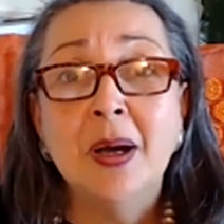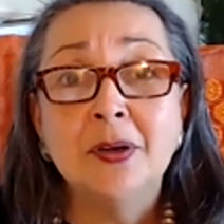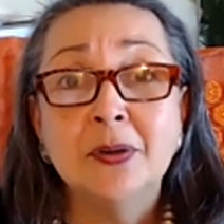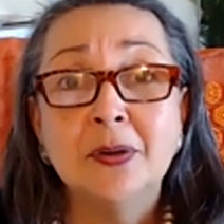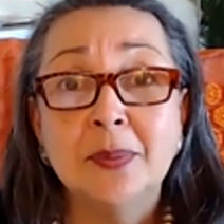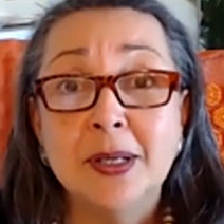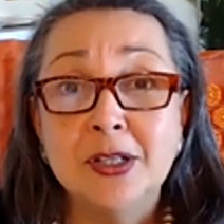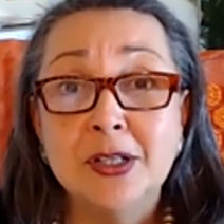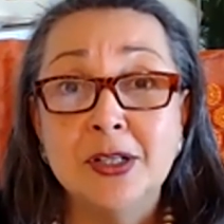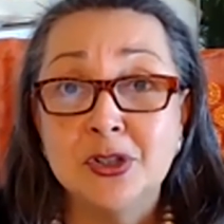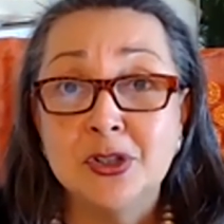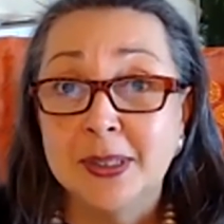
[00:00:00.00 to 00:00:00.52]

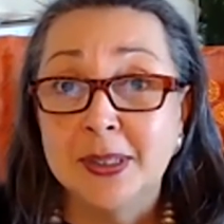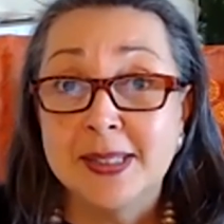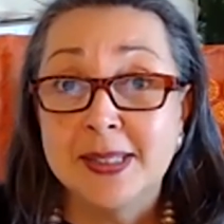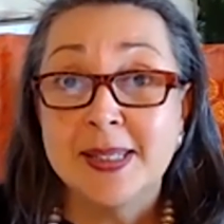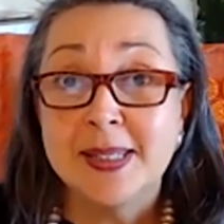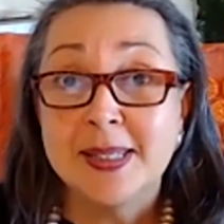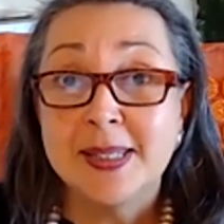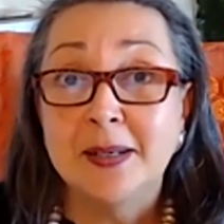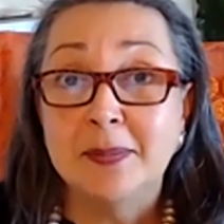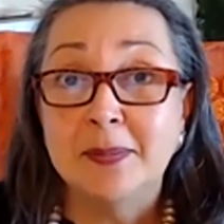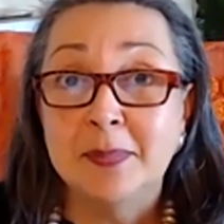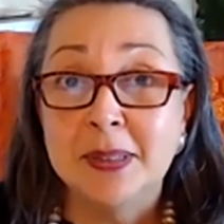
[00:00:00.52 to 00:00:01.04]

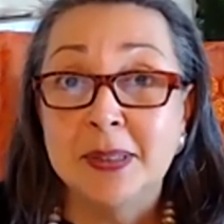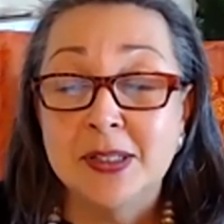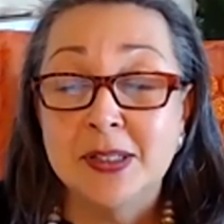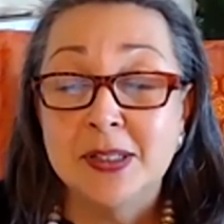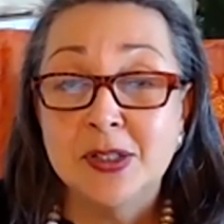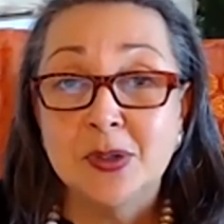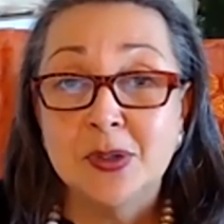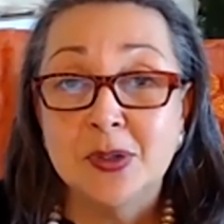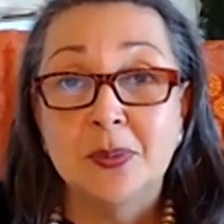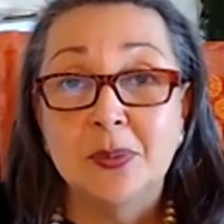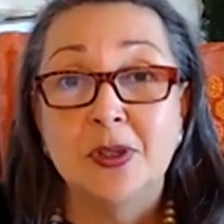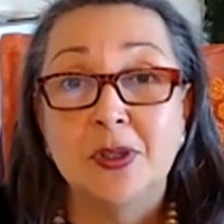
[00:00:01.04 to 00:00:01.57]
moderate your
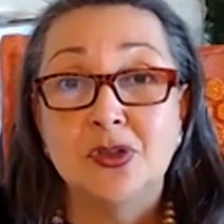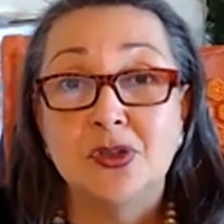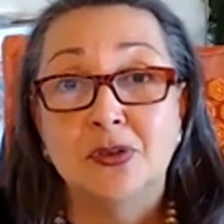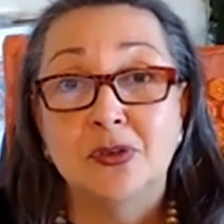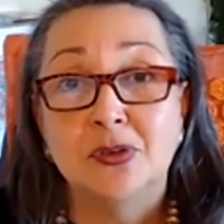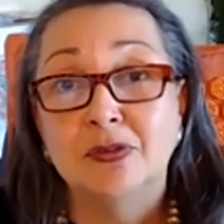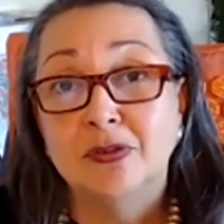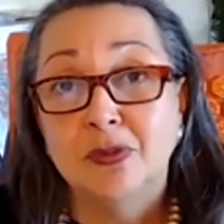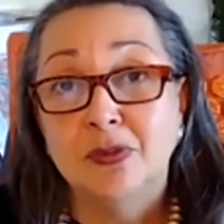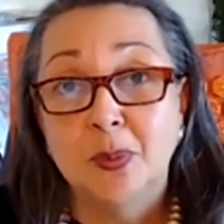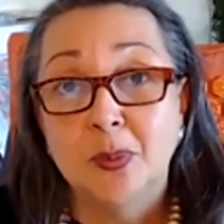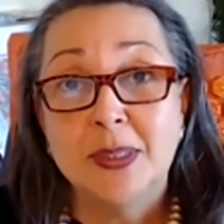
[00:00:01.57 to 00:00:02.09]
excitement so
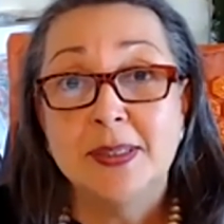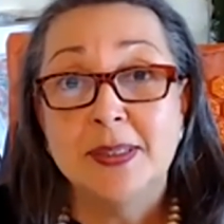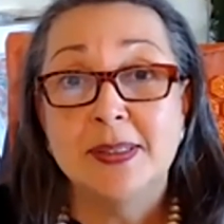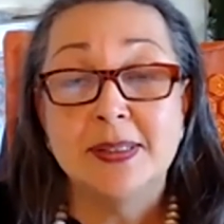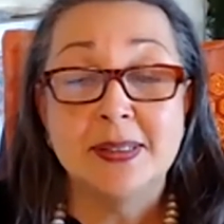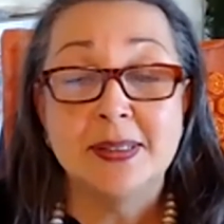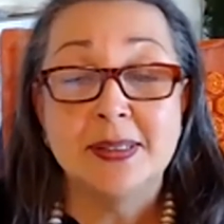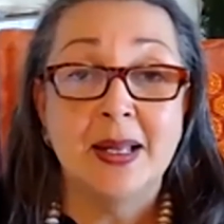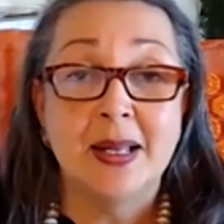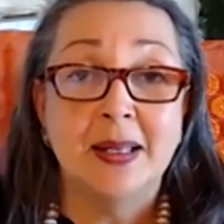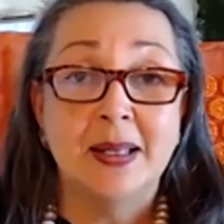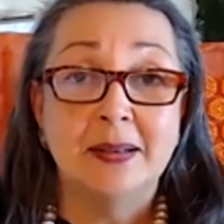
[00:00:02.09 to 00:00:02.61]
that your
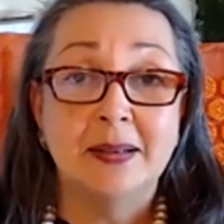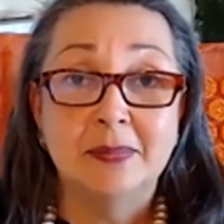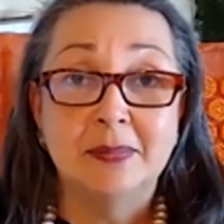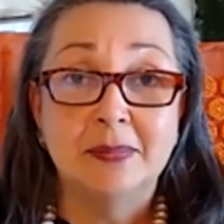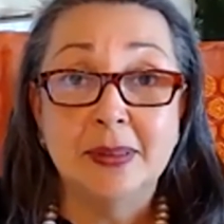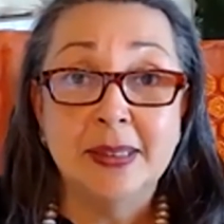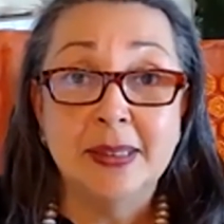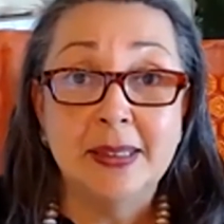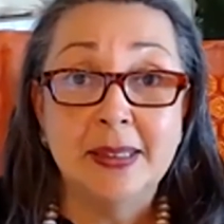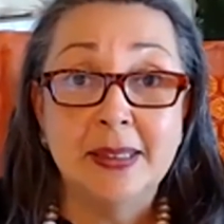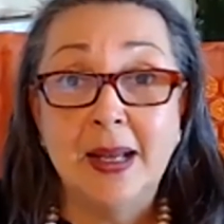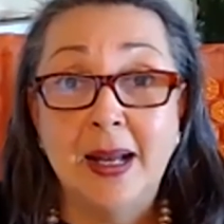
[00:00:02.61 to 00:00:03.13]
voice is
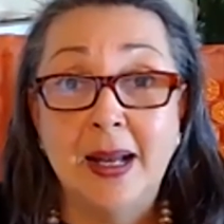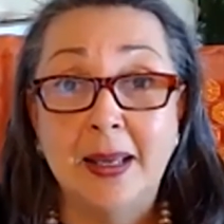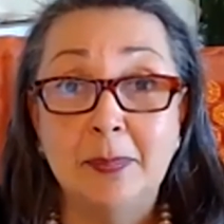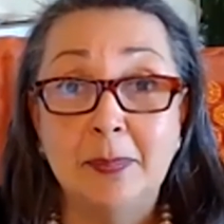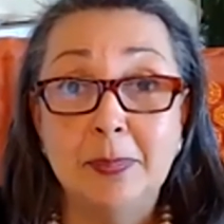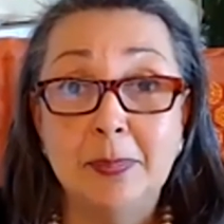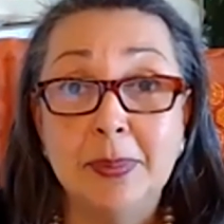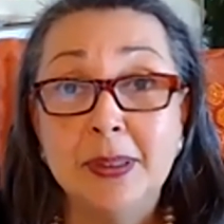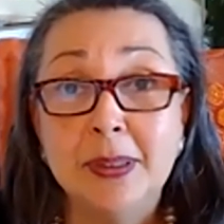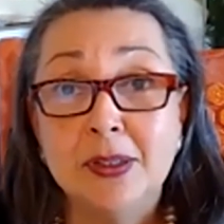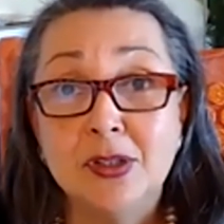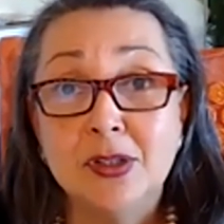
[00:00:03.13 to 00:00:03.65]
not
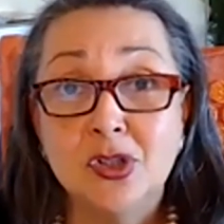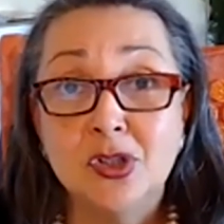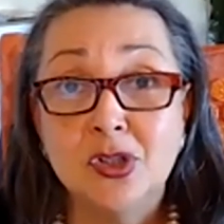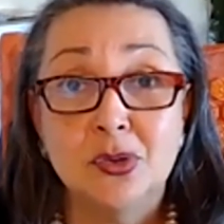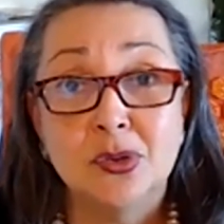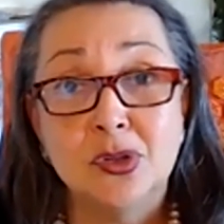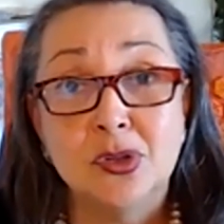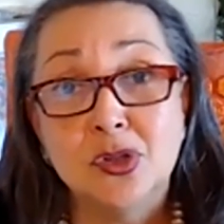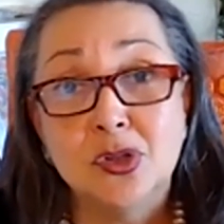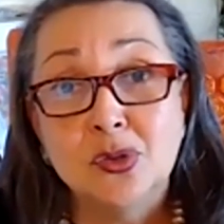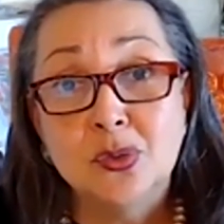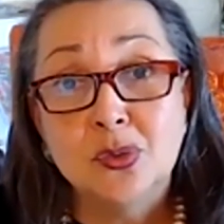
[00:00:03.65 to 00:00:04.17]
really
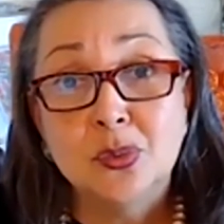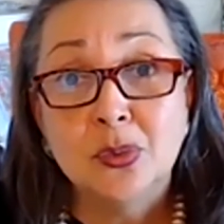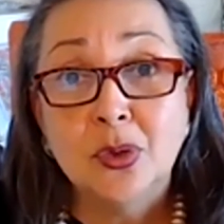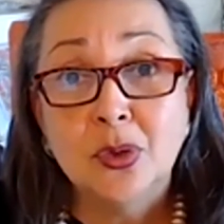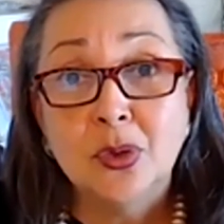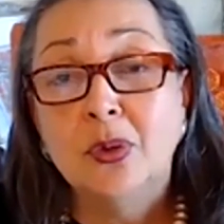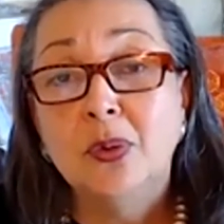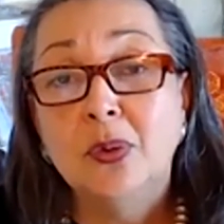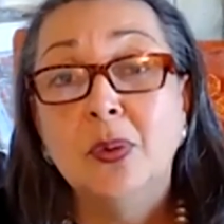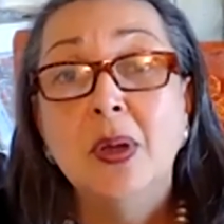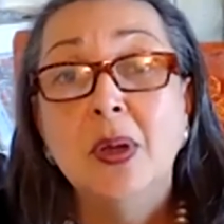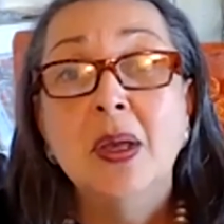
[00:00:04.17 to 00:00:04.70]
high-pitched or
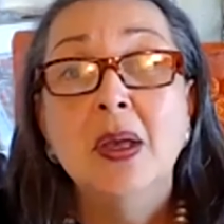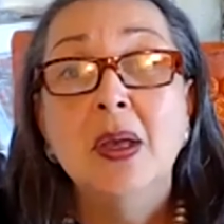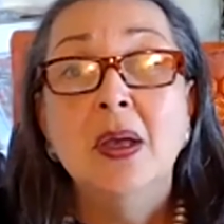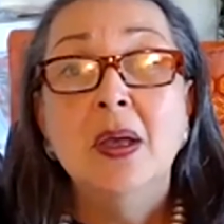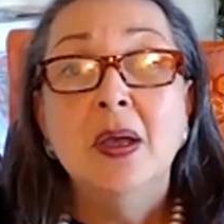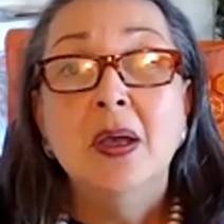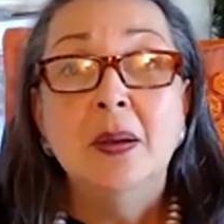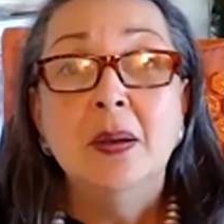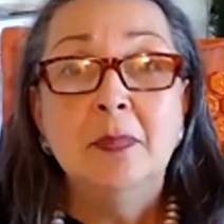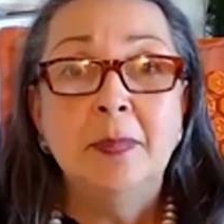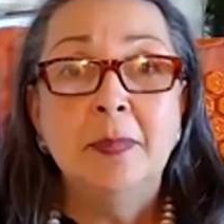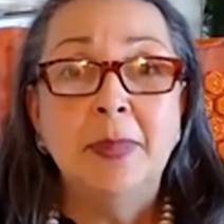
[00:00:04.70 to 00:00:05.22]
too
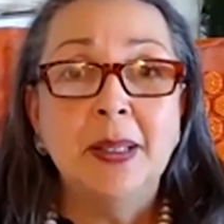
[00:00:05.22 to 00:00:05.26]
low,